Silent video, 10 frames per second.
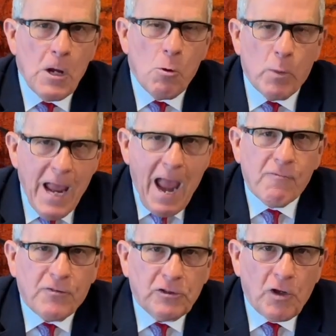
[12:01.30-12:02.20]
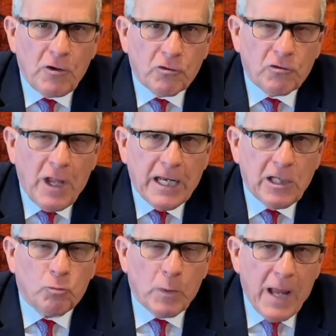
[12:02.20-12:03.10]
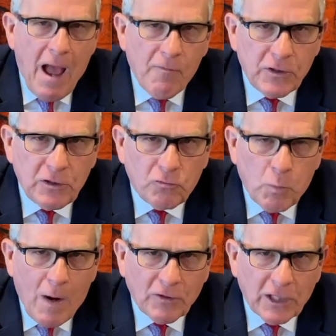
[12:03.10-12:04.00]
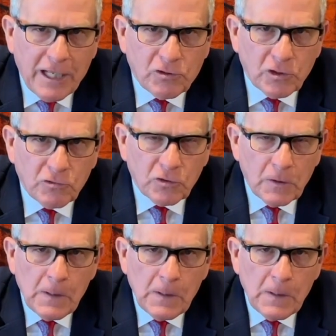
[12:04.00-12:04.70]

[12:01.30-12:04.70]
We have these understandings. We have these revelations.